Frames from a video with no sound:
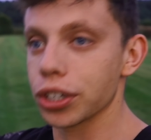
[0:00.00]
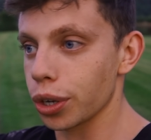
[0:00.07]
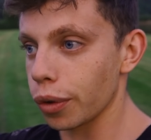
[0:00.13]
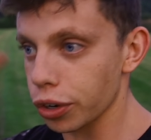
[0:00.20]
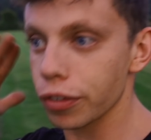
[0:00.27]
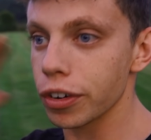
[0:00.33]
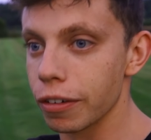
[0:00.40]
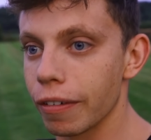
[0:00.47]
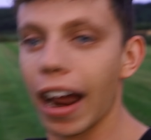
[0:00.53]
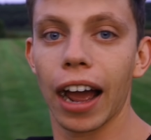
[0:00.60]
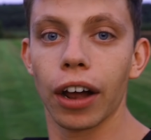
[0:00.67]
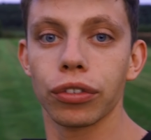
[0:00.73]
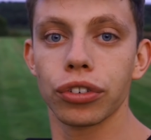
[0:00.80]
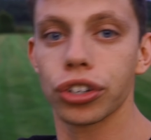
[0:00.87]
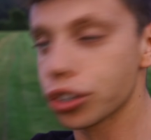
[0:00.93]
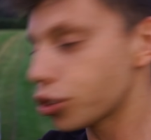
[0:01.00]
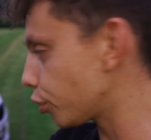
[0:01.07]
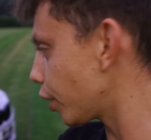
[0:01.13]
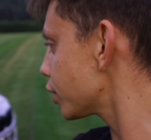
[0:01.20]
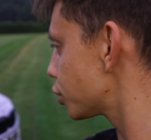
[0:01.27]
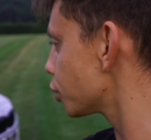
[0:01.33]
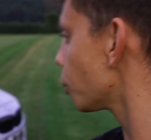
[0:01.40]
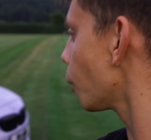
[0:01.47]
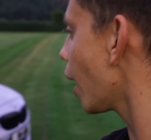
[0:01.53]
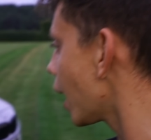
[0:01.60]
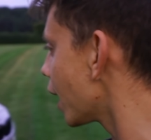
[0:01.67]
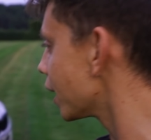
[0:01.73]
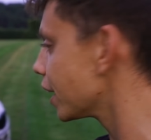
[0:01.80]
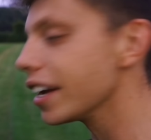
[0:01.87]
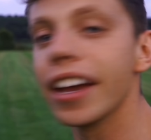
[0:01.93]
So I've driven it round straight
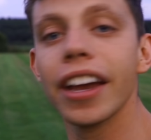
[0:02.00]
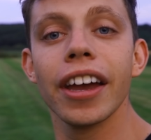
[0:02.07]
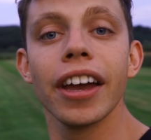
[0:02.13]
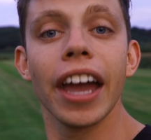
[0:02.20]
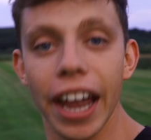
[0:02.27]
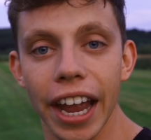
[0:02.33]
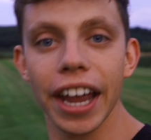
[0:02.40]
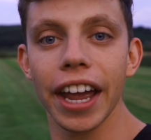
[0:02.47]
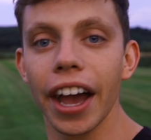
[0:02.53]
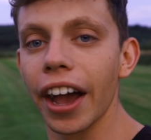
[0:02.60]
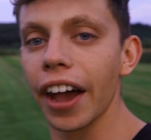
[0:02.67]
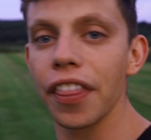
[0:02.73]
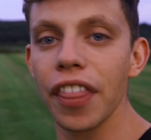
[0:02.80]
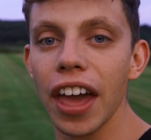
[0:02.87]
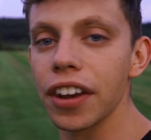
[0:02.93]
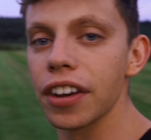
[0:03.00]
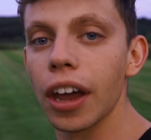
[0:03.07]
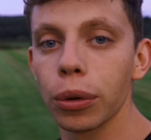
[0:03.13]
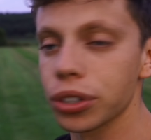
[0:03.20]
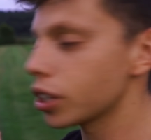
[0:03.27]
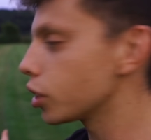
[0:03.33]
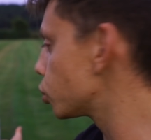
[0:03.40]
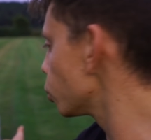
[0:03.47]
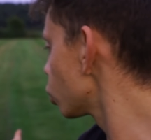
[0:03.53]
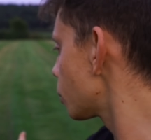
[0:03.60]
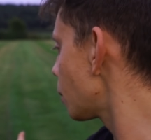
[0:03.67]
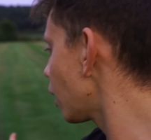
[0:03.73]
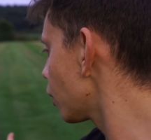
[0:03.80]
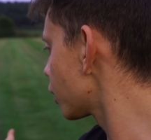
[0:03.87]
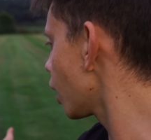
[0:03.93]
away here, and then I was going to talk
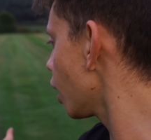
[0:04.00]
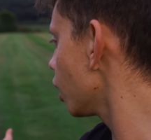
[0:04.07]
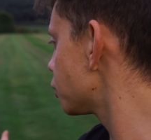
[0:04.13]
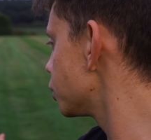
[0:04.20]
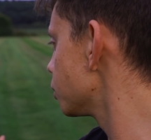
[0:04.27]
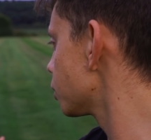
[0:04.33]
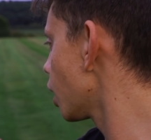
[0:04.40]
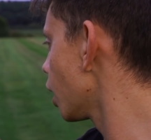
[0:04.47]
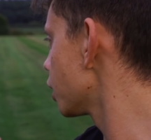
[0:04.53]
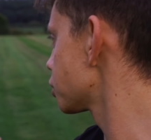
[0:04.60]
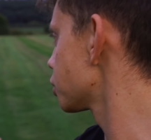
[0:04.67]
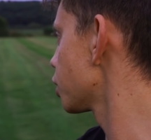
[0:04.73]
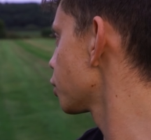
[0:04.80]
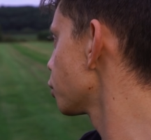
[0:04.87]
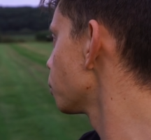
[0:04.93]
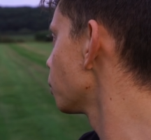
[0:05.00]
about the car to you guys, and I thought,